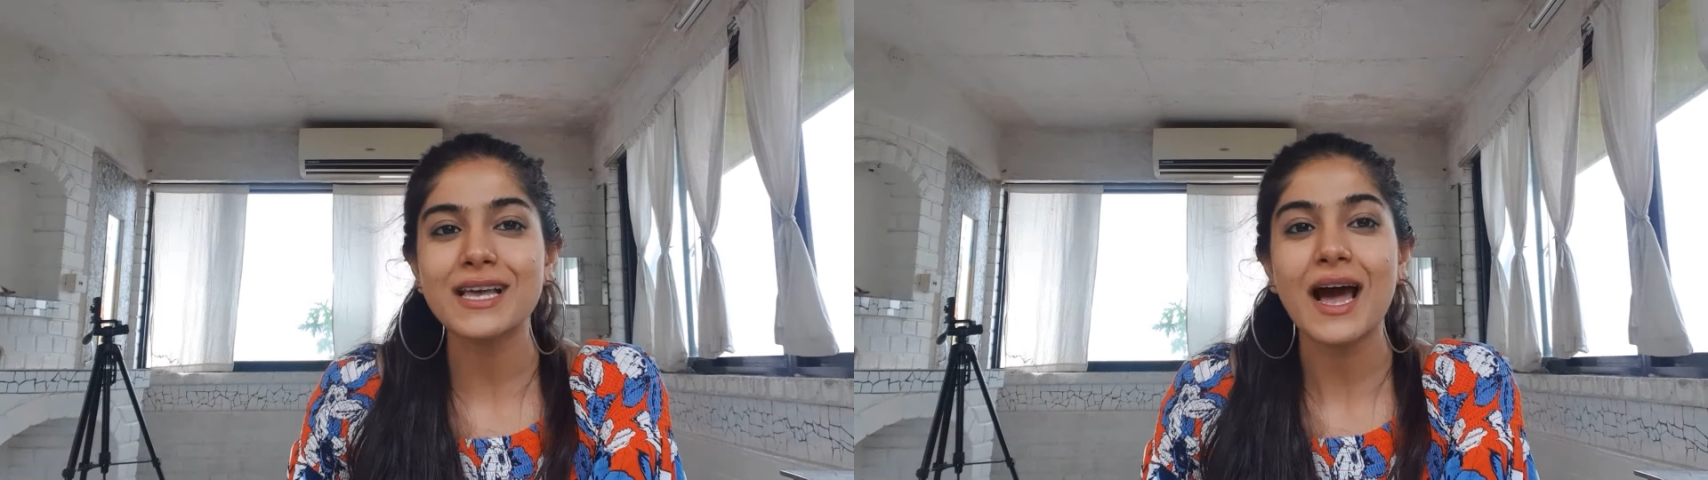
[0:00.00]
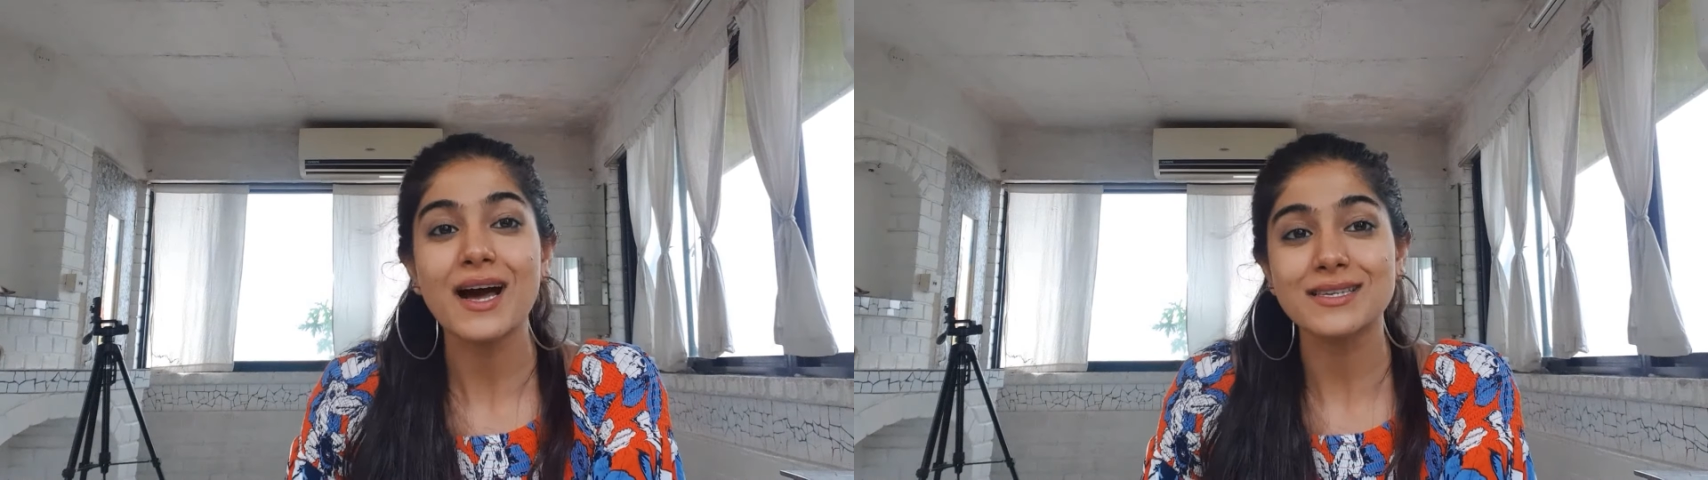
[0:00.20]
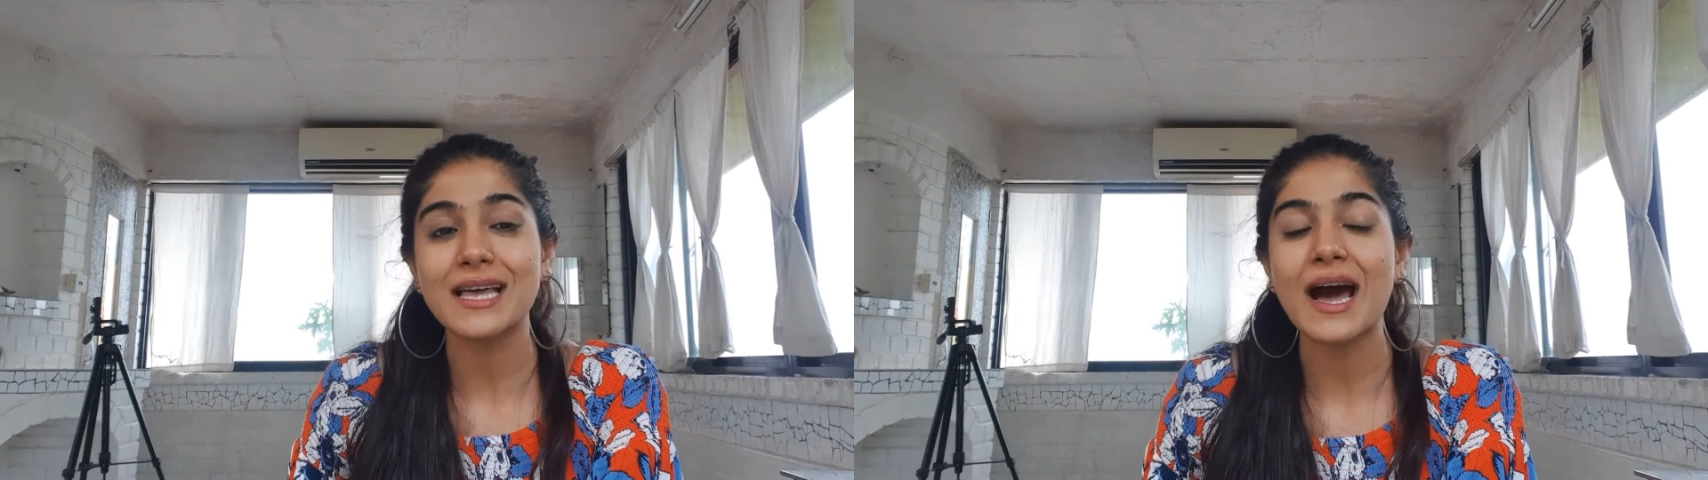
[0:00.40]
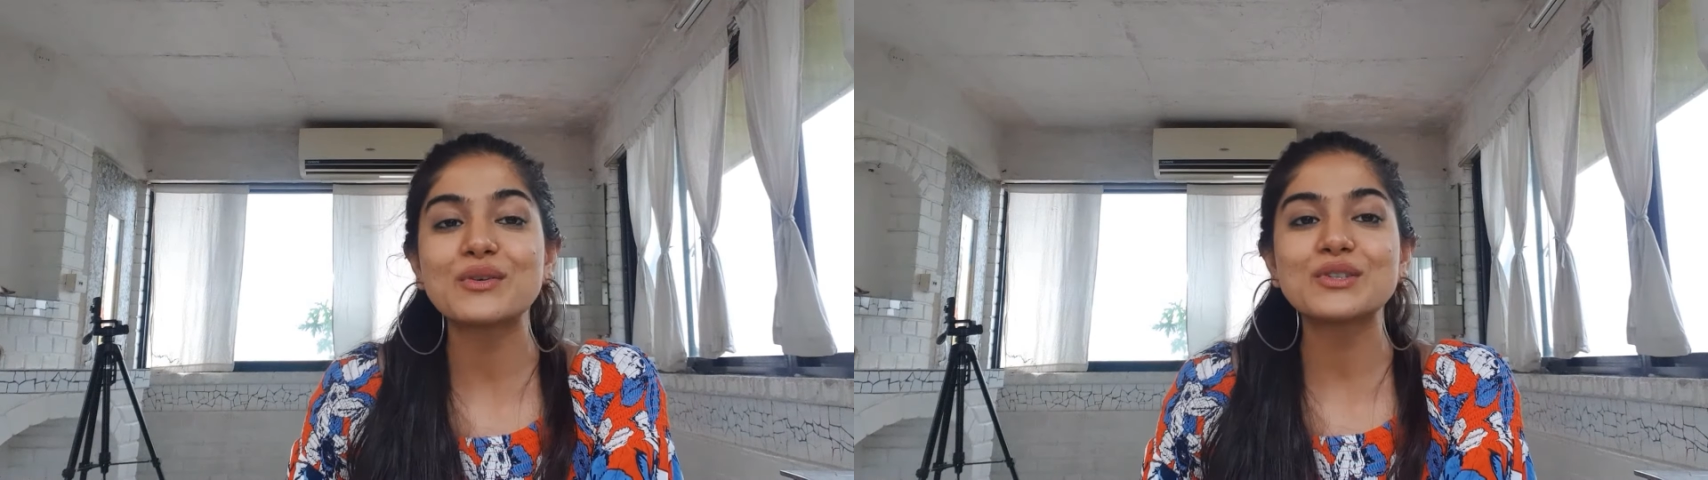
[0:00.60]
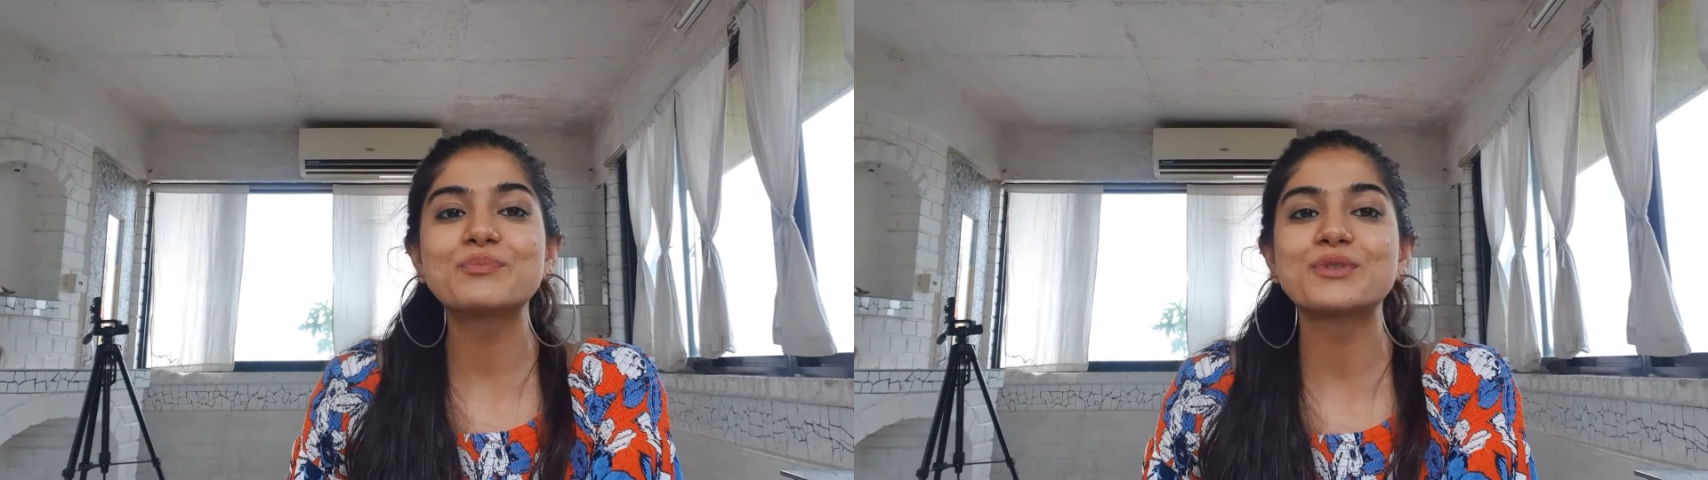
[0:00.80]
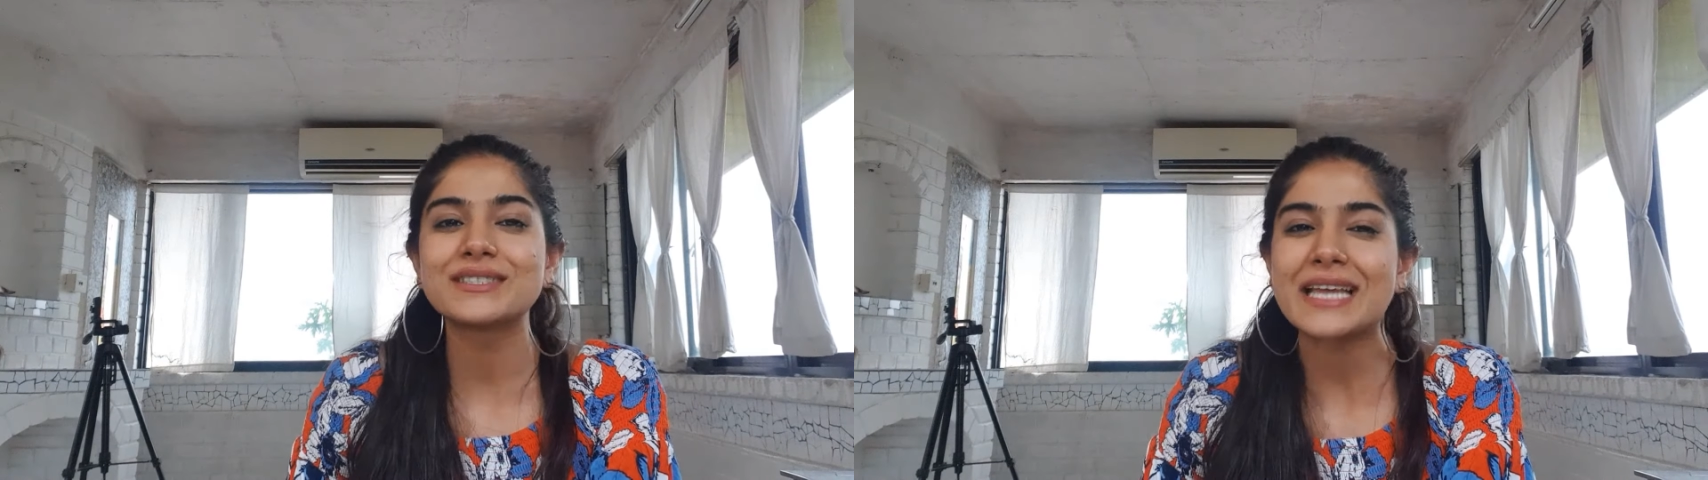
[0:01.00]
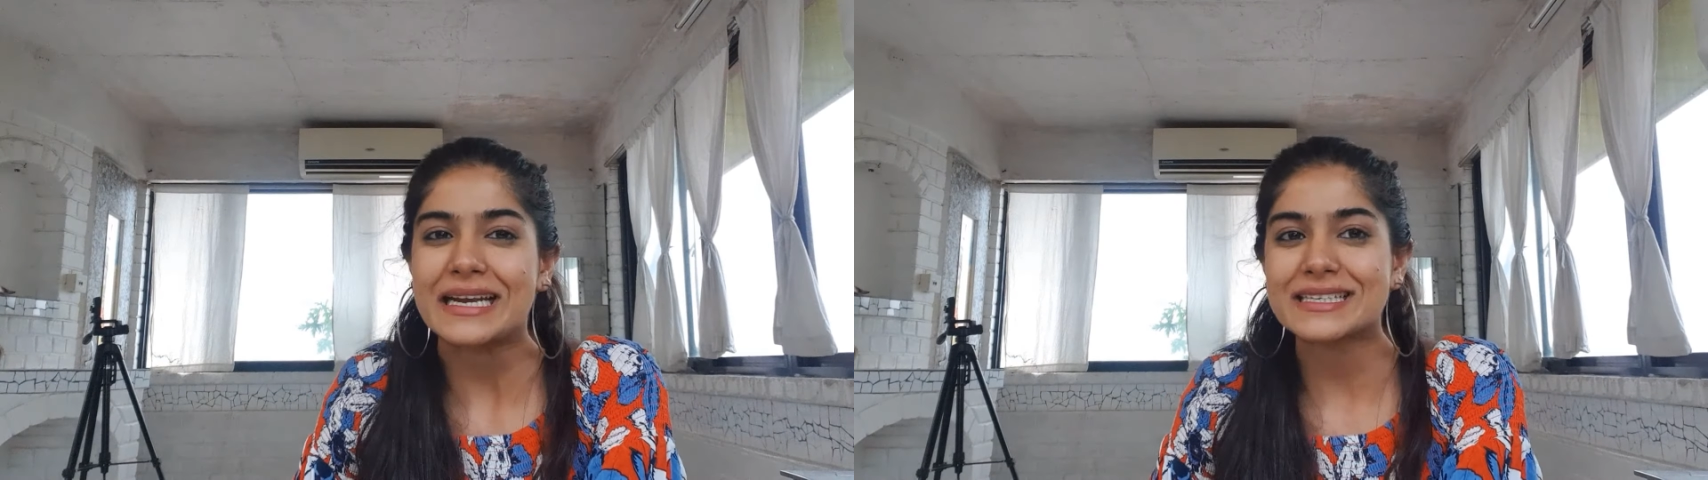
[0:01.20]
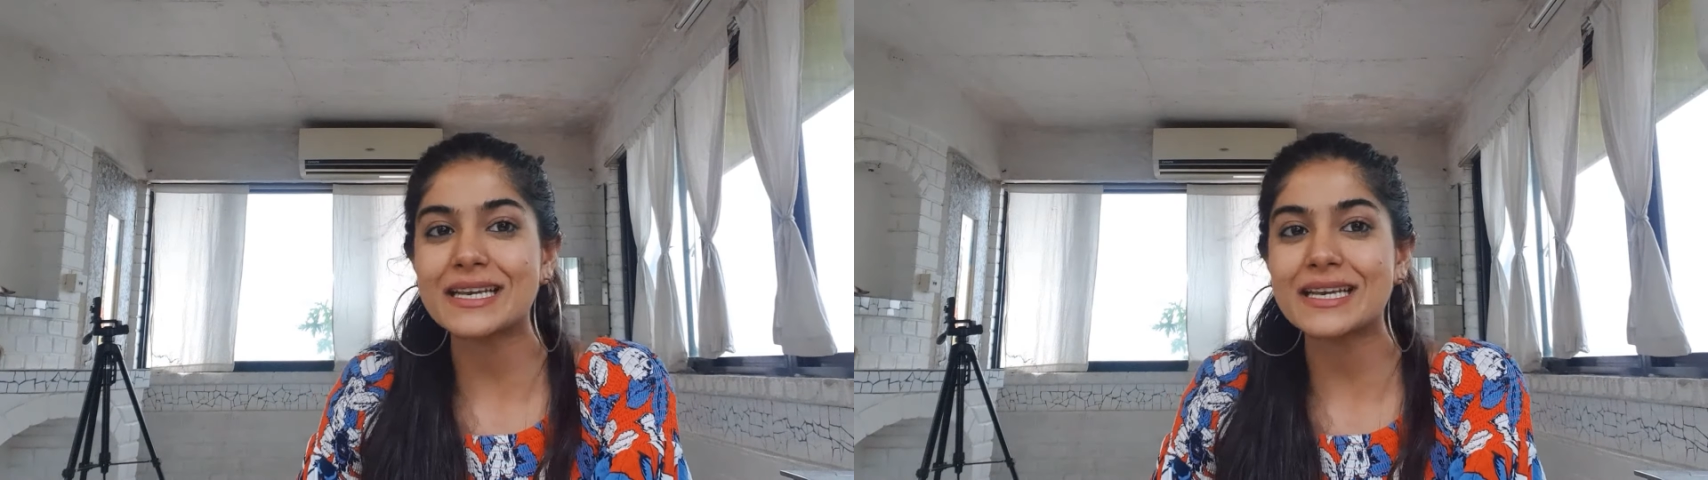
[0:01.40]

us how to protect